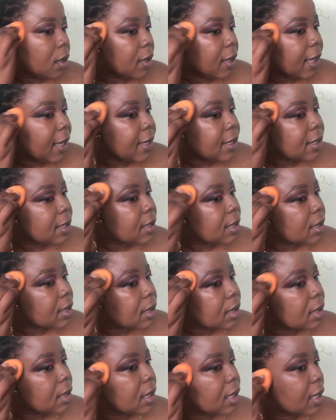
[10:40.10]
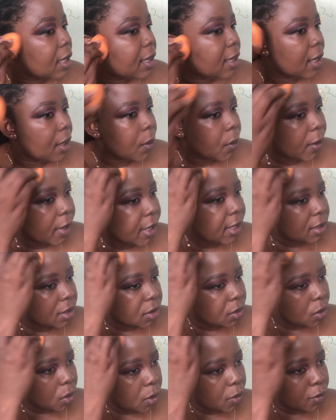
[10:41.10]
that their
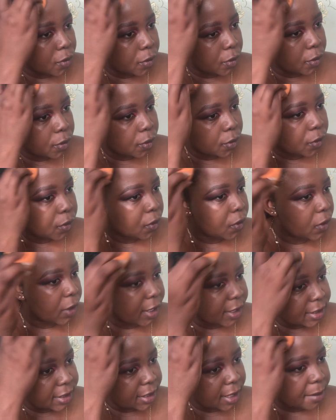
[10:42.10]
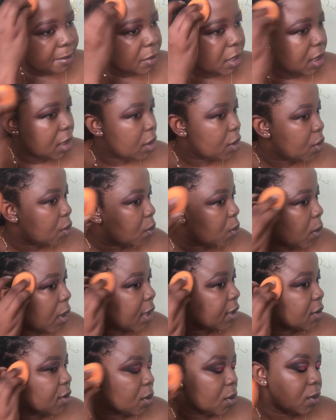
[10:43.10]
ways of examining you
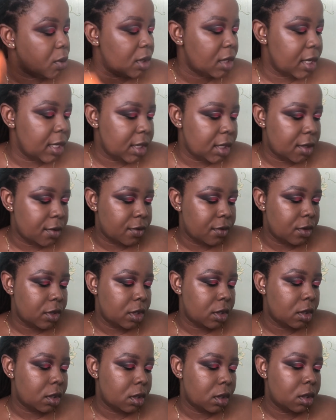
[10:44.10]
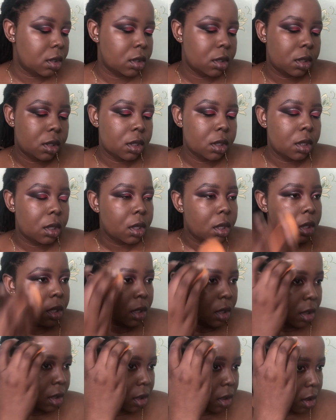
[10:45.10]
are totally different.
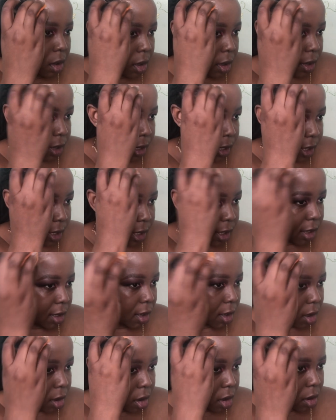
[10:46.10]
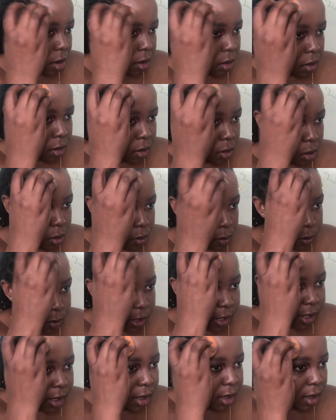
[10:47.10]
They are
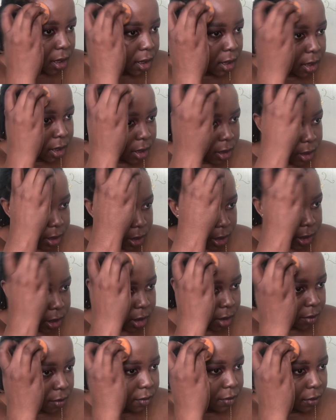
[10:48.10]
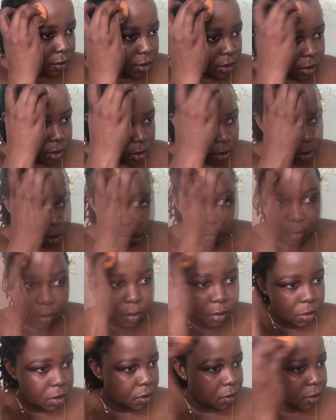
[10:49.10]
completely different
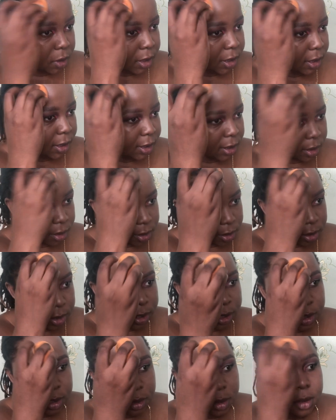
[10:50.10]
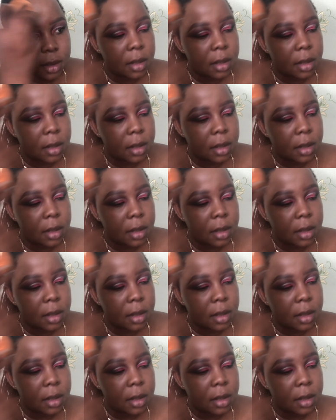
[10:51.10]
from the way it is done